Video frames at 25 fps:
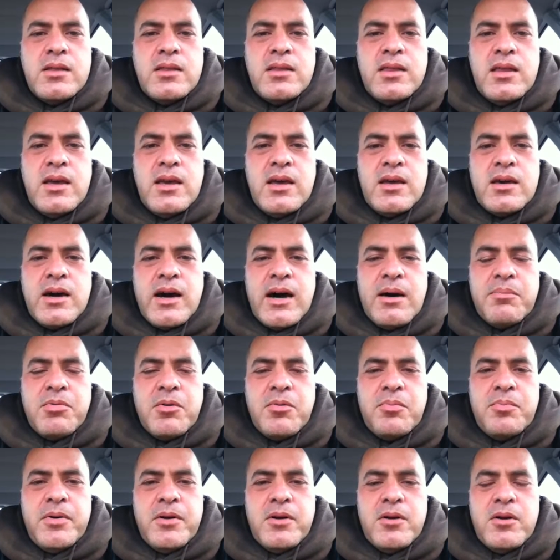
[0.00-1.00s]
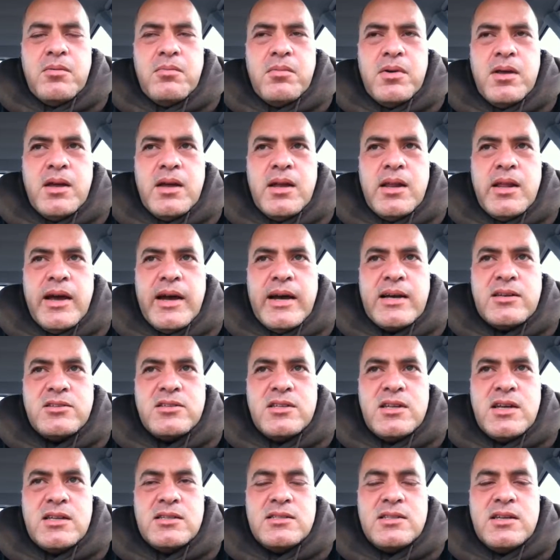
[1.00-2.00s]
The copper pyramid
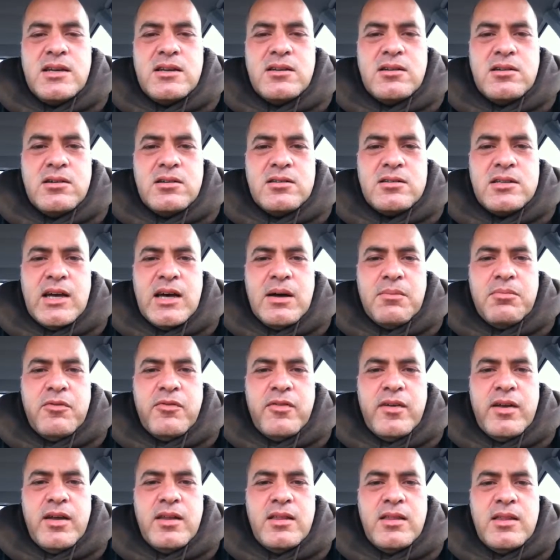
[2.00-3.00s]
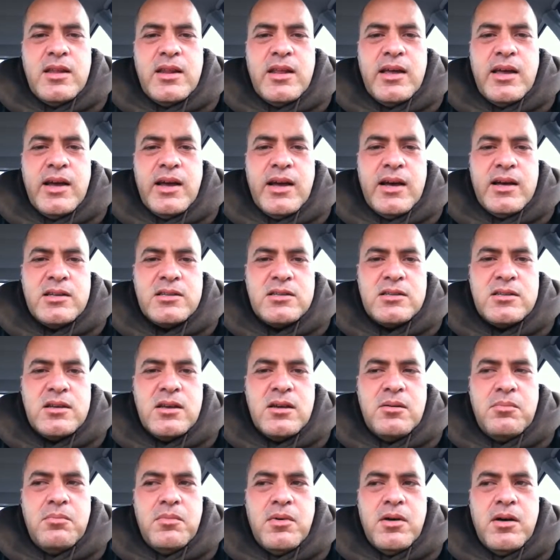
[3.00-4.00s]
has an antenna on top of it, and then it has
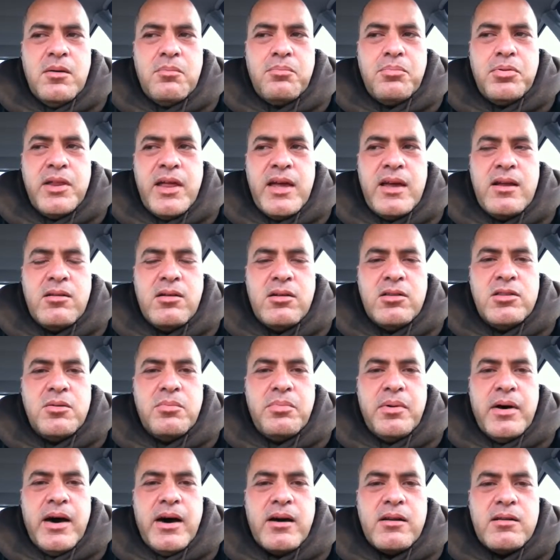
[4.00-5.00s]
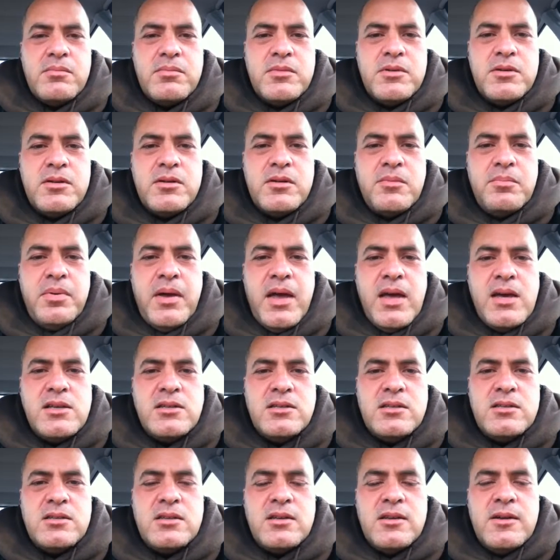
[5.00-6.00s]
a plate on the bottom, a
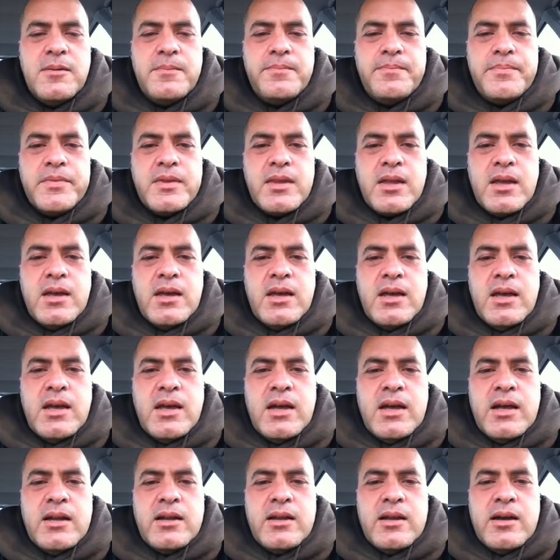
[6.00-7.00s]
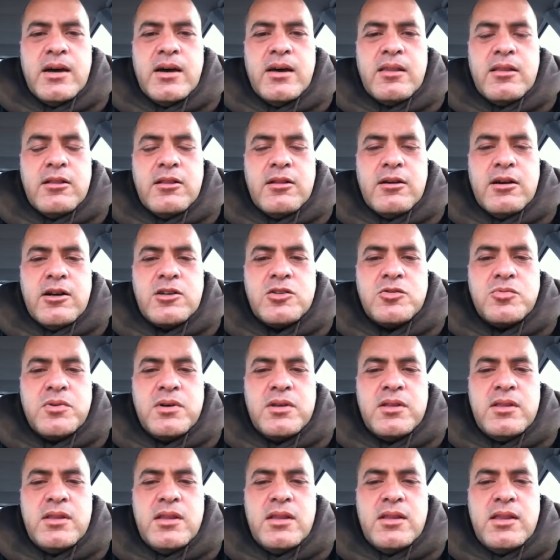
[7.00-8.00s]
base. And the large
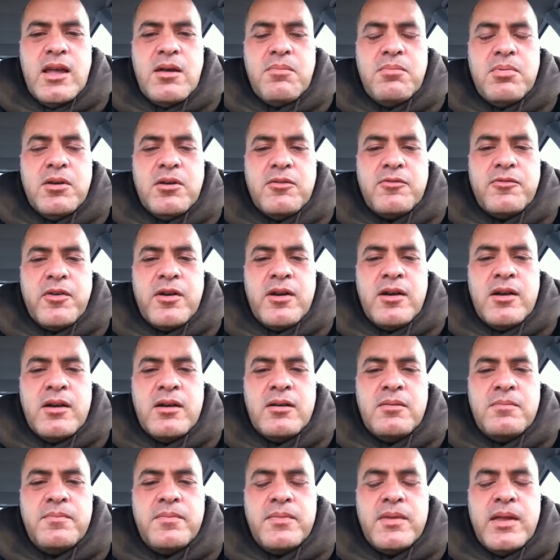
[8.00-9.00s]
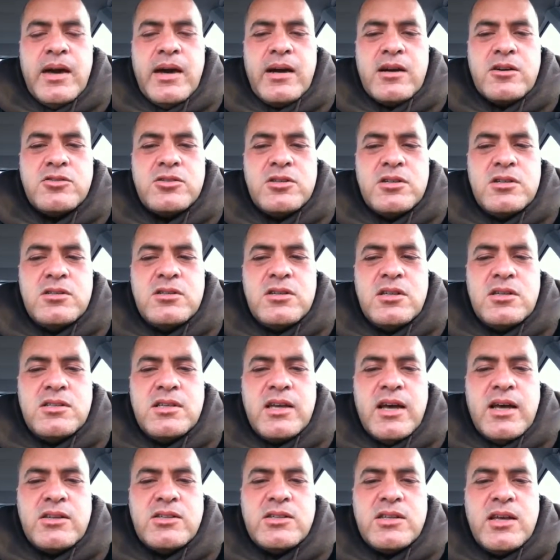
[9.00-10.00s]
one that they built for him actually
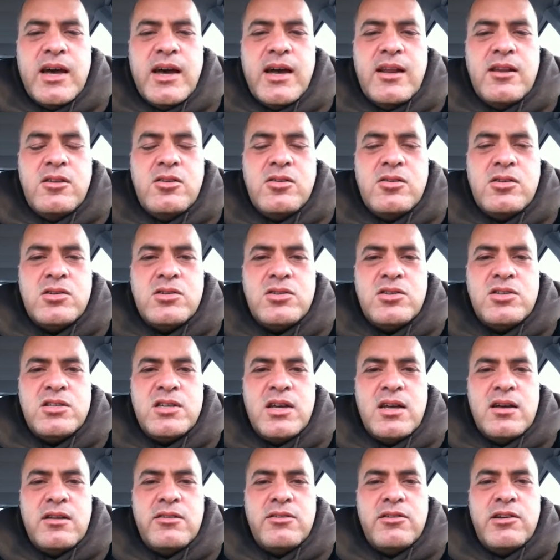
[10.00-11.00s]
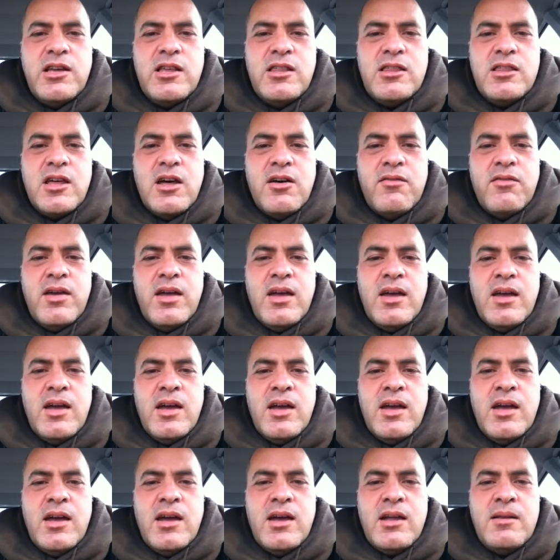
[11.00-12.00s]
sits outside, and you can sit underneath of it
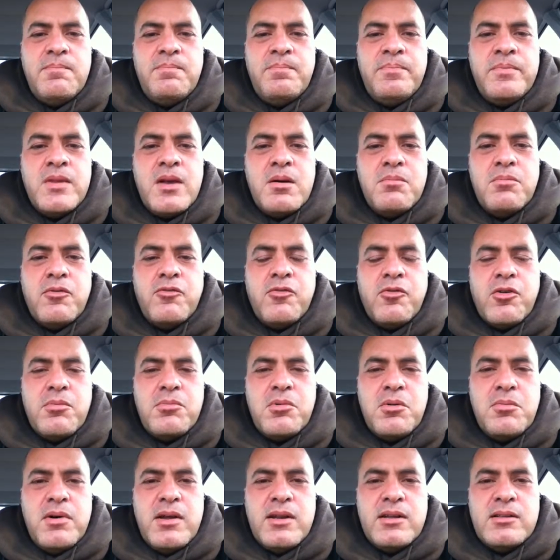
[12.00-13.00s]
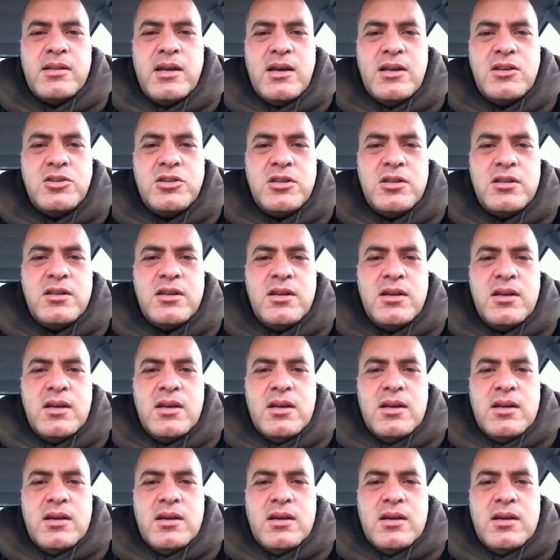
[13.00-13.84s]
and perform your meditation.